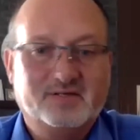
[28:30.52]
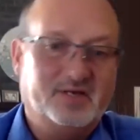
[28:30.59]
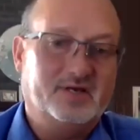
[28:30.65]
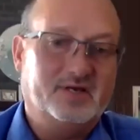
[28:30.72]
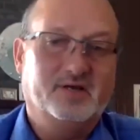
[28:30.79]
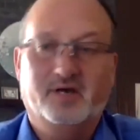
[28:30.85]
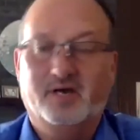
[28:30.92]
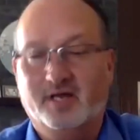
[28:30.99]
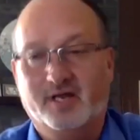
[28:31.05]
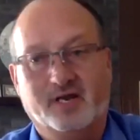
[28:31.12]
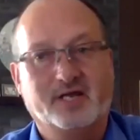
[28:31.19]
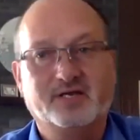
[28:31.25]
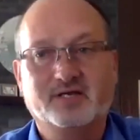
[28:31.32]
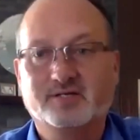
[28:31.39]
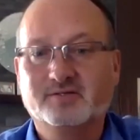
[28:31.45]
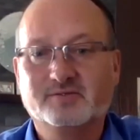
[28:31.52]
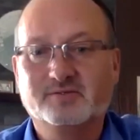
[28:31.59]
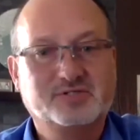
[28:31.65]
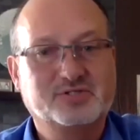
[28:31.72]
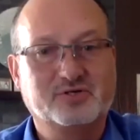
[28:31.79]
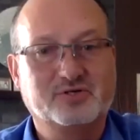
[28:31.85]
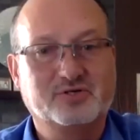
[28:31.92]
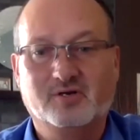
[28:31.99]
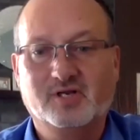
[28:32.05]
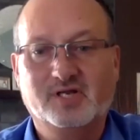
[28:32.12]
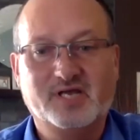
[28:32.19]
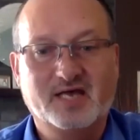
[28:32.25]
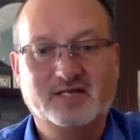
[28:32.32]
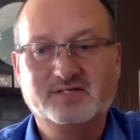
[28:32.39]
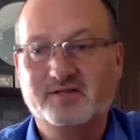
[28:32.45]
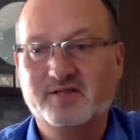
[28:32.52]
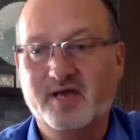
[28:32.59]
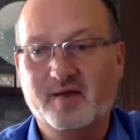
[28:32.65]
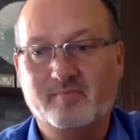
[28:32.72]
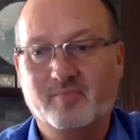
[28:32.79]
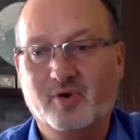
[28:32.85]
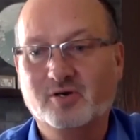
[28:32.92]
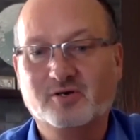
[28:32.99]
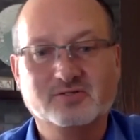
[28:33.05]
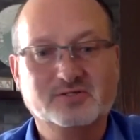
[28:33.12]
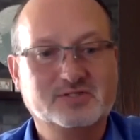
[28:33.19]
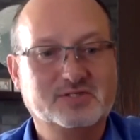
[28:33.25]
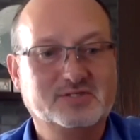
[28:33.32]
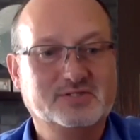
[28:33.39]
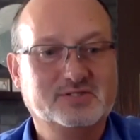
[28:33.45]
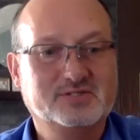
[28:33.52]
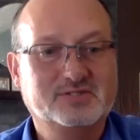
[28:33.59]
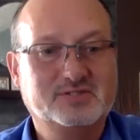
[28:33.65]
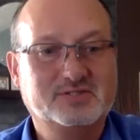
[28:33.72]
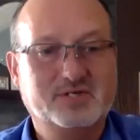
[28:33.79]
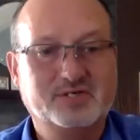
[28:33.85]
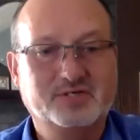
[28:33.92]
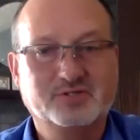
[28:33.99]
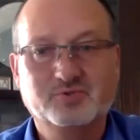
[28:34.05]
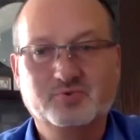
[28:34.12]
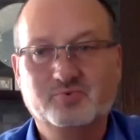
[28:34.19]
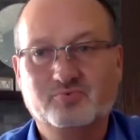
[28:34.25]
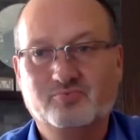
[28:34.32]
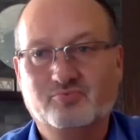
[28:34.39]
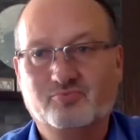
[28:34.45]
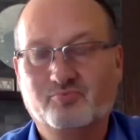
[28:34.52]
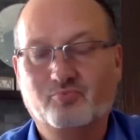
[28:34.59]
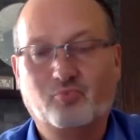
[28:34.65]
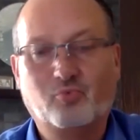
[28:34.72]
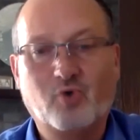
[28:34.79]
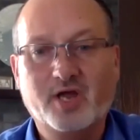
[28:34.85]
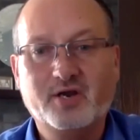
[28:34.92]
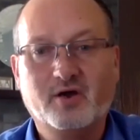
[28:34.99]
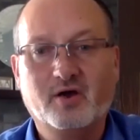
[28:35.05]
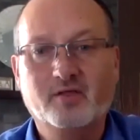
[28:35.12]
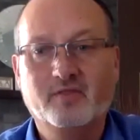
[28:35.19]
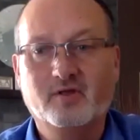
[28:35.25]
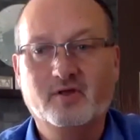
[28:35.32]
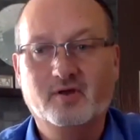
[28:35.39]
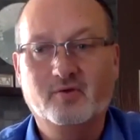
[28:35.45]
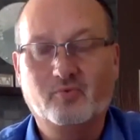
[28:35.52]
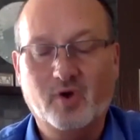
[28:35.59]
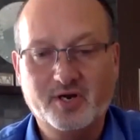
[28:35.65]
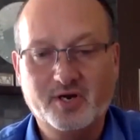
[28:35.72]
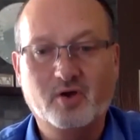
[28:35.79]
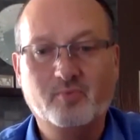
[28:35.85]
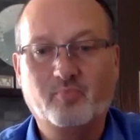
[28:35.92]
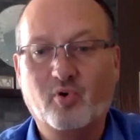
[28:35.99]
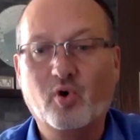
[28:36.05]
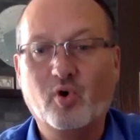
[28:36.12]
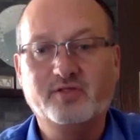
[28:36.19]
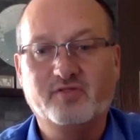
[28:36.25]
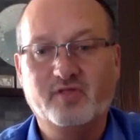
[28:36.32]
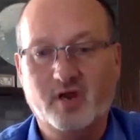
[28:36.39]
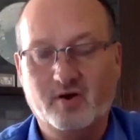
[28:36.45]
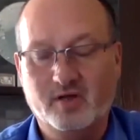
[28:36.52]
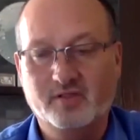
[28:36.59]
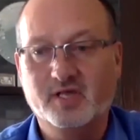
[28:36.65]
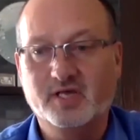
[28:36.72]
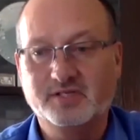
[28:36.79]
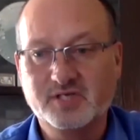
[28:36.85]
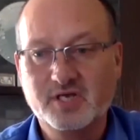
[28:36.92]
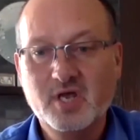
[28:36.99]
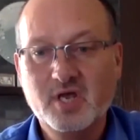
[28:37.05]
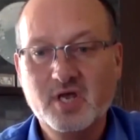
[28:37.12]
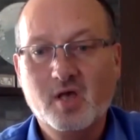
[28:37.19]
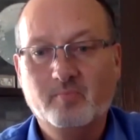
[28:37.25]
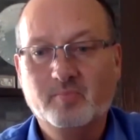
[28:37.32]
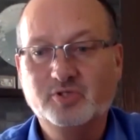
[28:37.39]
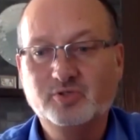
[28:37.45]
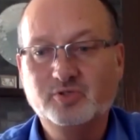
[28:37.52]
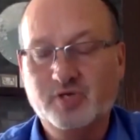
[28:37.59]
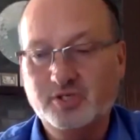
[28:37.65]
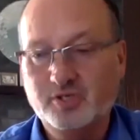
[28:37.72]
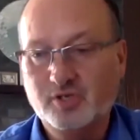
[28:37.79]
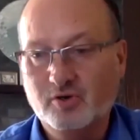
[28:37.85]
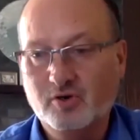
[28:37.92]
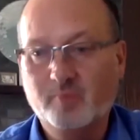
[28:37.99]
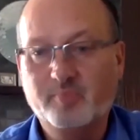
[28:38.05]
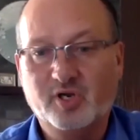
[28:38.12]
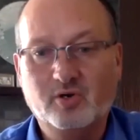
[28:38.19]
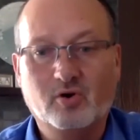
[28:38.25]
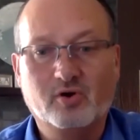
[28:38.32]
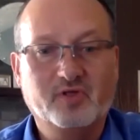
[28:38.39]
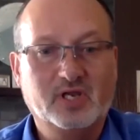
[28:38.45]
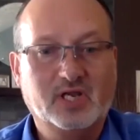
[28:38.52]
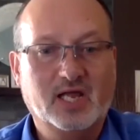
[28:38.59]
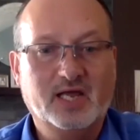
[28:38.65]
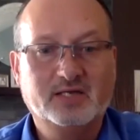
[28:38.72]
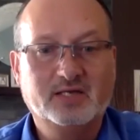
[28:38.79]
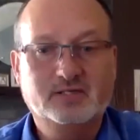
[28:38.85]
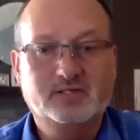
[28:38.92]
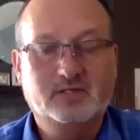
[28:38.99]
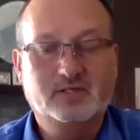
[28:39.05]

and I can certainly add to that. Marcos is right on point there, in that between Europe and North Atlantic,